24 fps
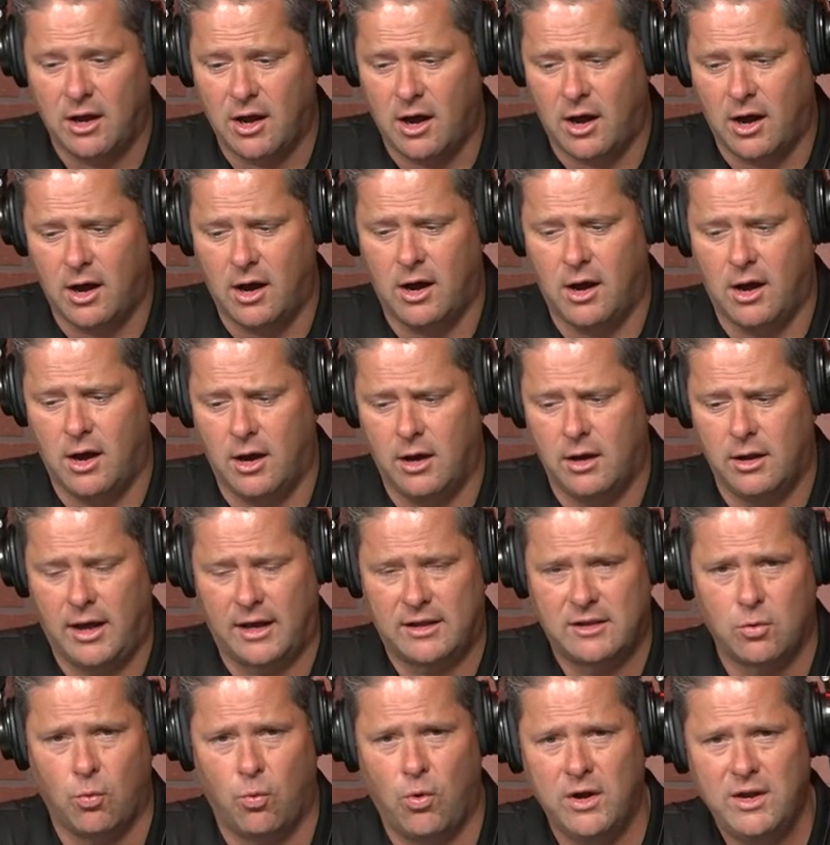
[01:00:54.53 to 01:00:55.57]
Uh,
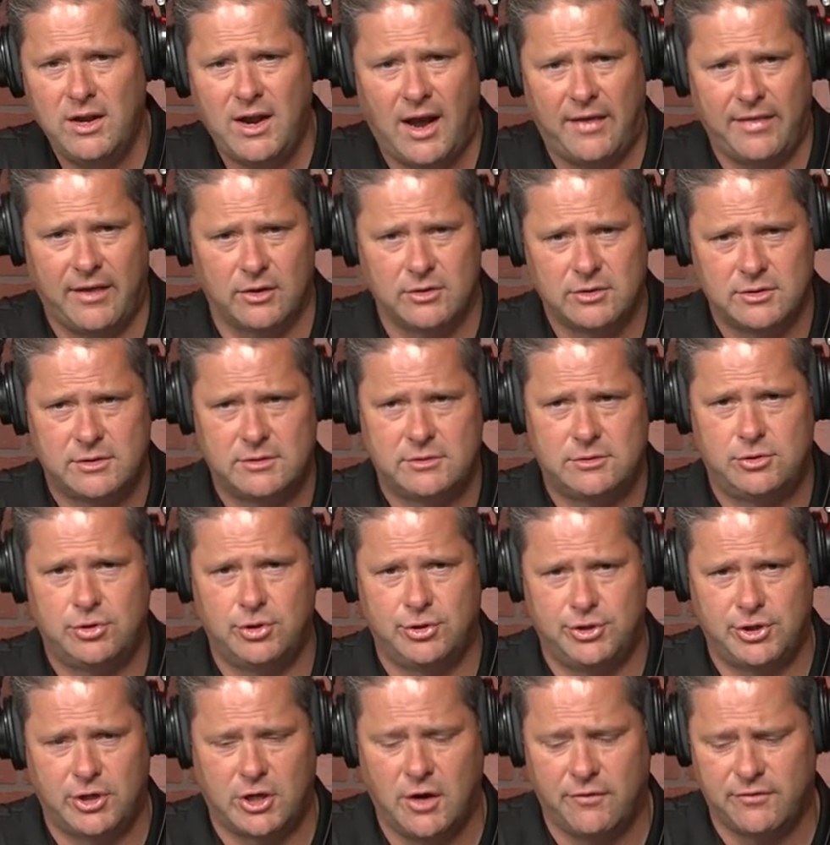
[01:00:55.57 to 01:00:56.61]
like the one guy that t-
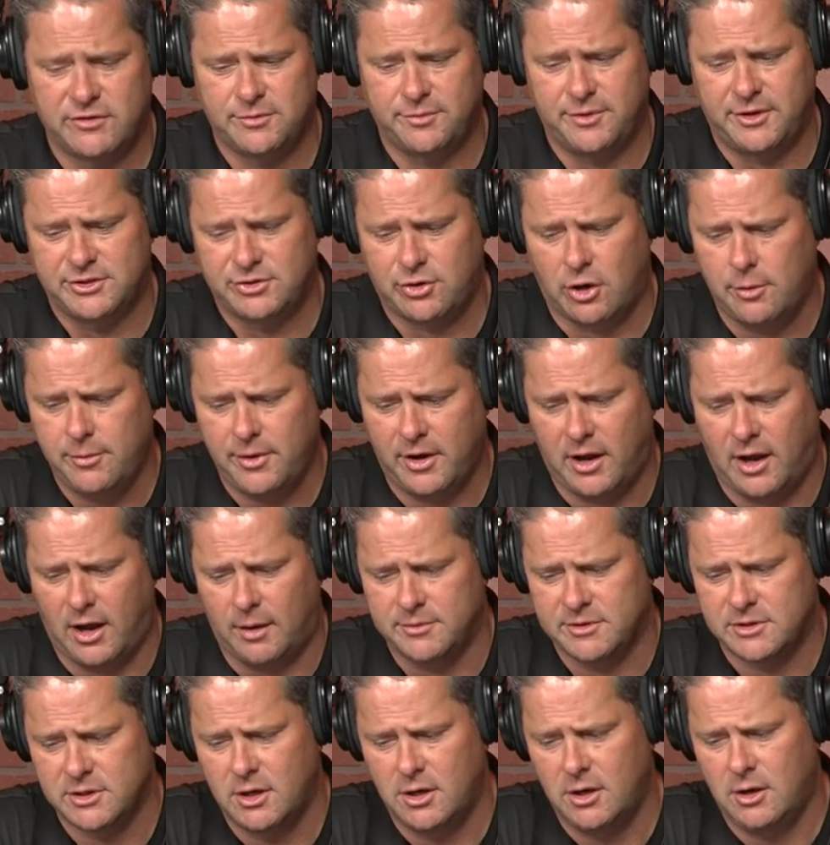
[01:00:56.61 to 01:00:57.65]
took over some of these tournament
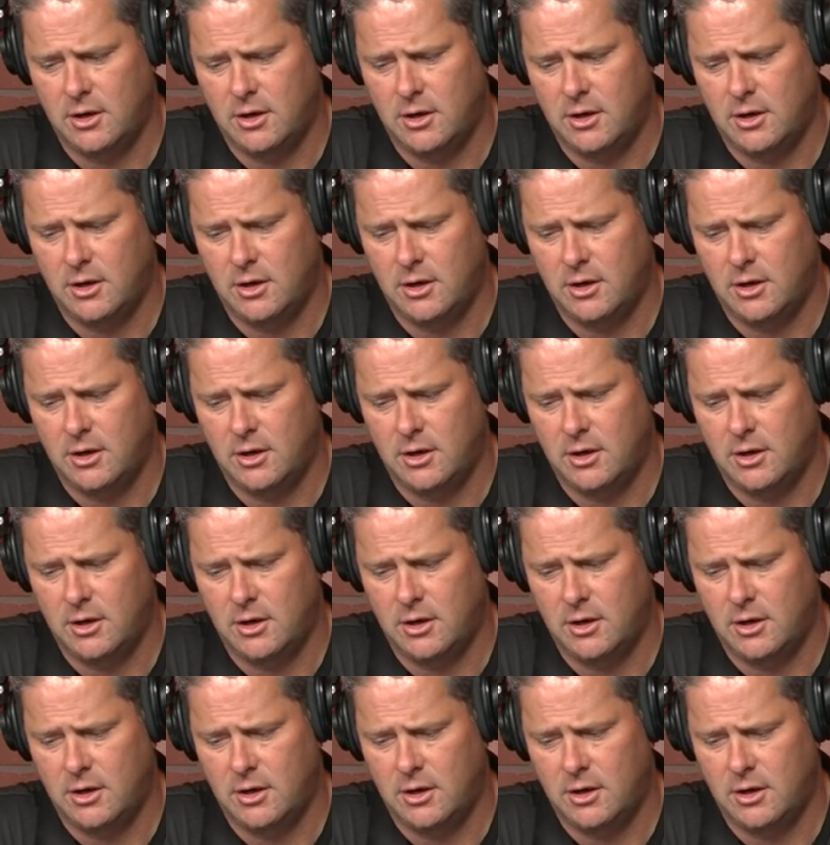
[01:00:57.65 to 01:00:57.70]
games,